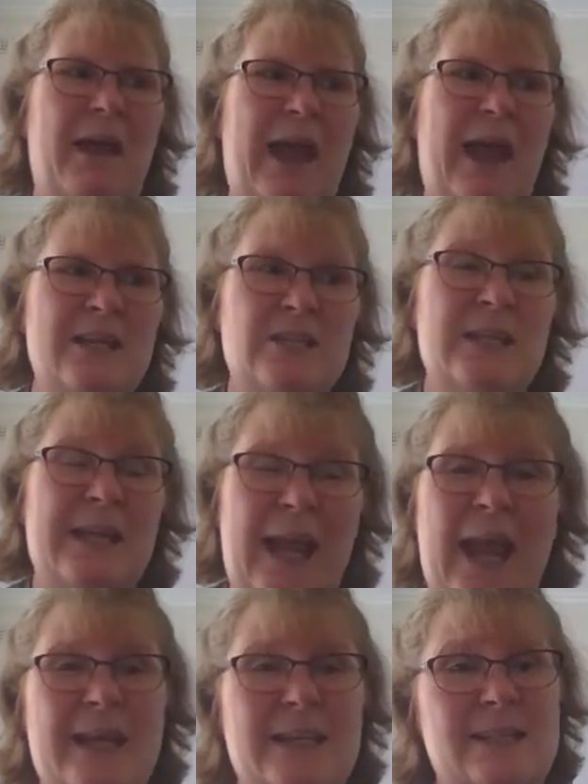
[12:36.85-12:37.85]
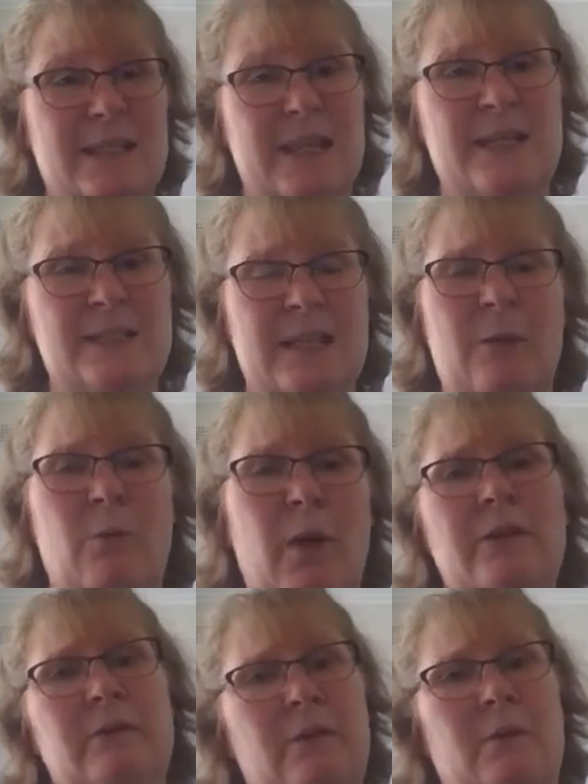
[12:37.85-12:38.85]
actually asked, is that why
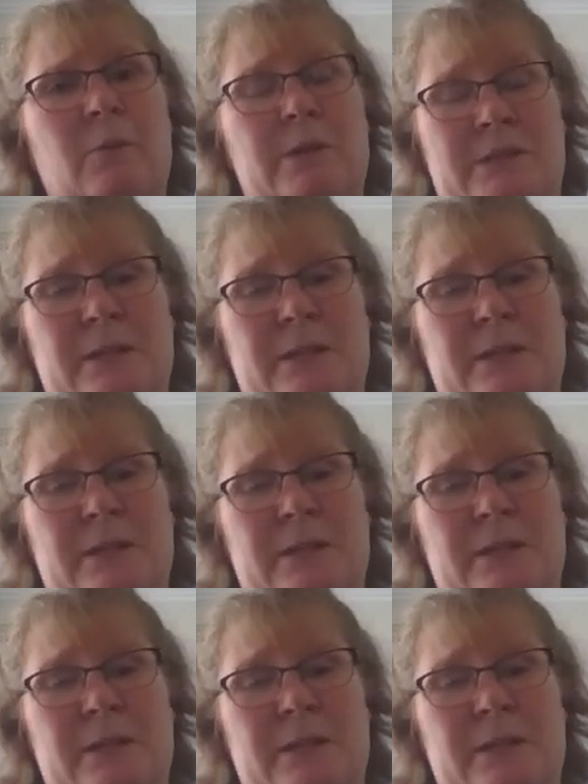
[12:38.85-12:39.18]
you don't want to